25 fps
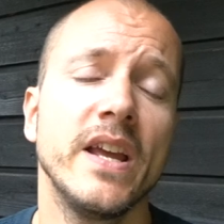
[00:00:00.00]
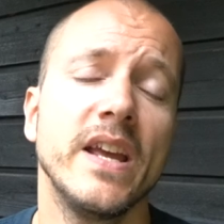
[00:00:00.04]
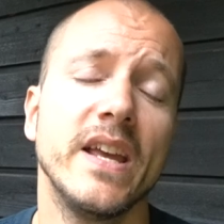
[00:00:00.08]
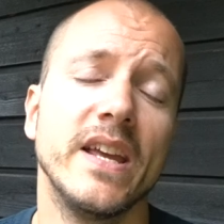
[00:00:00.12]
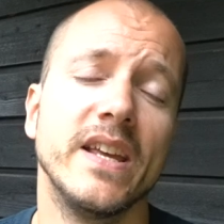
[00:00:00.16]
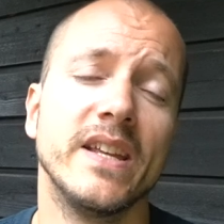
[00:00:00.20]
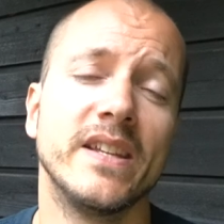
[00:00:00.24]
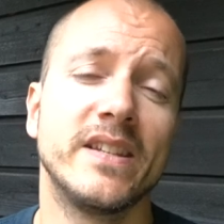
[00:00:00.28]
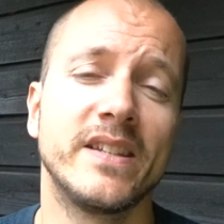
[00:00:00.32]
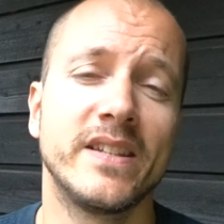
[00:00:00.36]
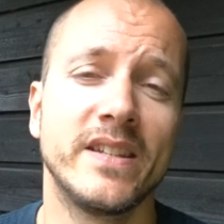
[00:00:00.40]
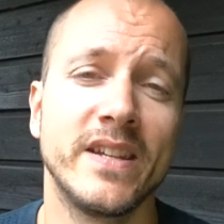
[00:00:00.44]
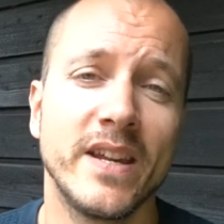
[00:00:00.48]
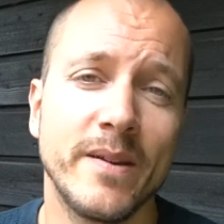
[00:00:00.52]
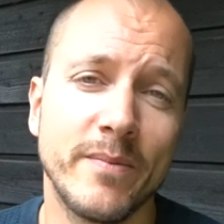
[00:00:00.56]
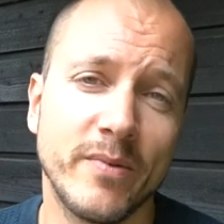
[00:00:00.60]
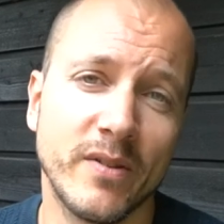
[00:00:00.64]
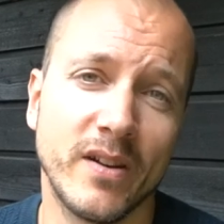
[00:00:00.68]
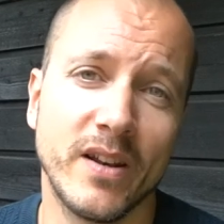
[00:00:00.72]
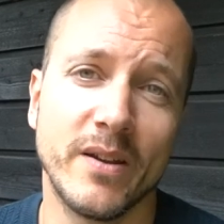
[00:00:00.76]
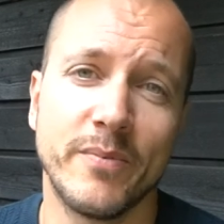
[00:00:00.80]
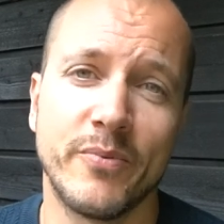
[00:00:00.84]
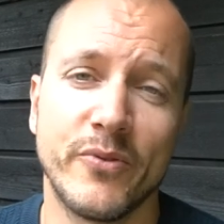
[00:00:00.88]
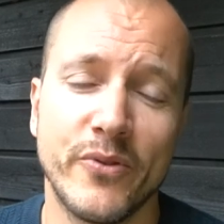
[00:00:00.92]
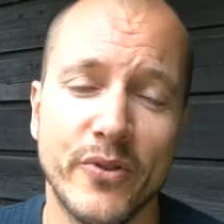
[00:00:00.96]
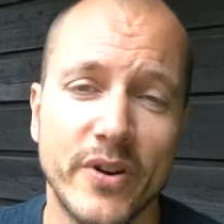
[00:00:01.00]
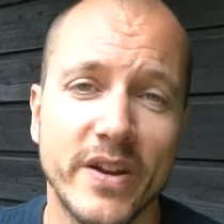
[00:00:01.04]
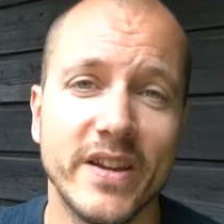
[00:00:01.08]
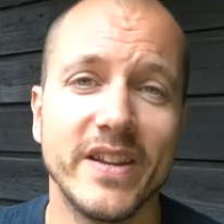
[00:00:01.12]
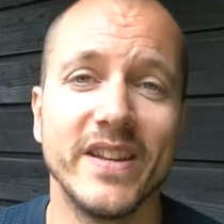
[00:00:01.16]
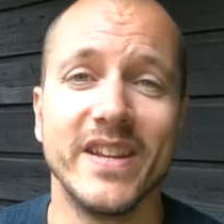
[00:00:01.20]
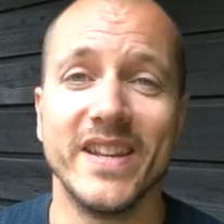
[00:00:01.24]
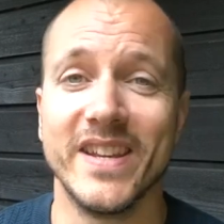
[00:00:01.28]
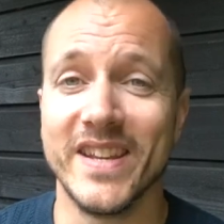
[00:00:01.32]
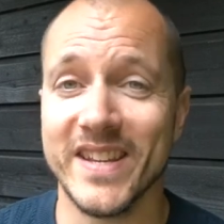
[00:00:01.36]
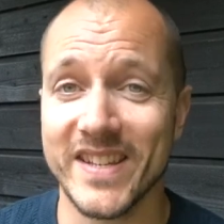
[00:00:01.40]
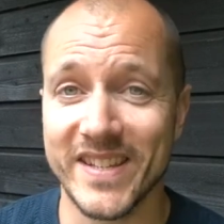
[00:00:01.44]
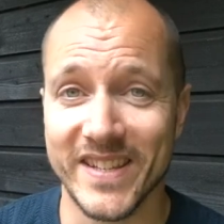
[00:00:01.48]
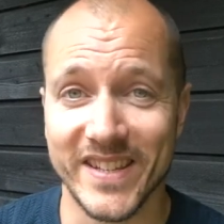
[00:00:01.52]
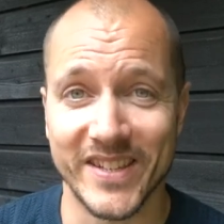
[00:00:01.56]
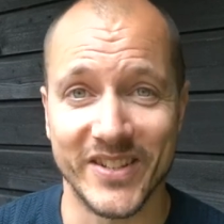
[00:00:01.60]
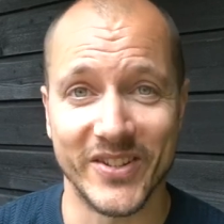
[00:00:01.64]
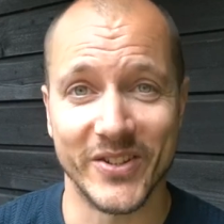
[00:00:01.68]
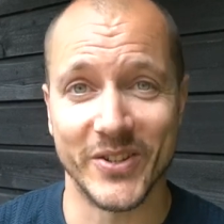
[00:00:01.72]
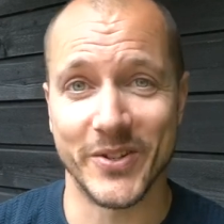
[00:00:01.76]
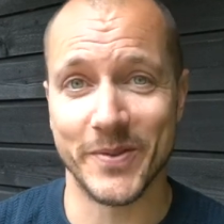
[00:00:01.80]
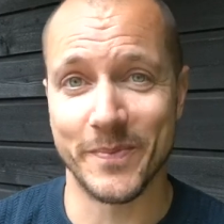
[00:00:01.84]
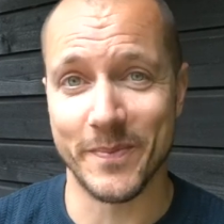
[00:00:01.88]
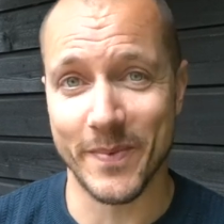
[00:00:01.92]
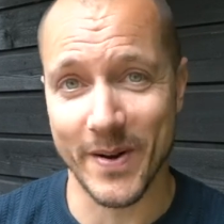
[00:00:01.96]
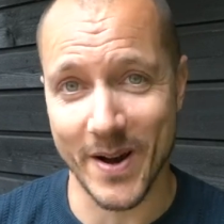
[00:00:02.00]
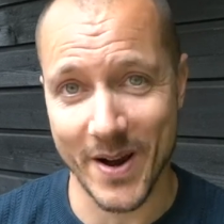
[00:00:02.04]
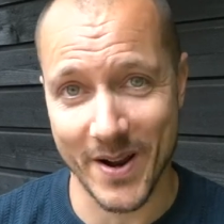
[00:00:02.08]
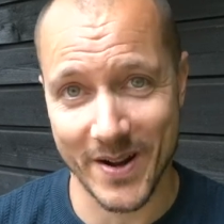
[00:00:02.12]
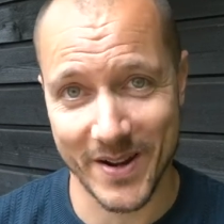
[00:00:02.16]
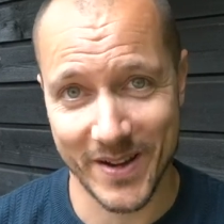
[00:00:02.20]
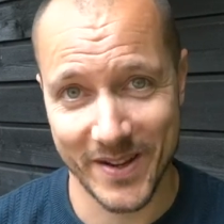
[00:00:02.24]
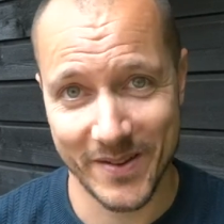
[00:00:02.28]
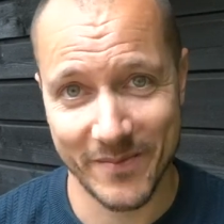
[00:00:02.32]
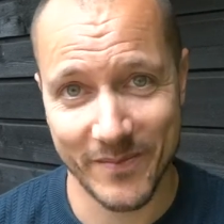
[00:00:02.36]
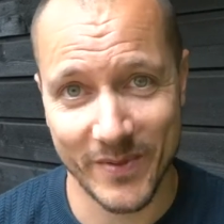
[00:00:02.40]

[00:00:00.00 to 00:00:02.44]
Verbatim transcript: it's typically pretty easy to spot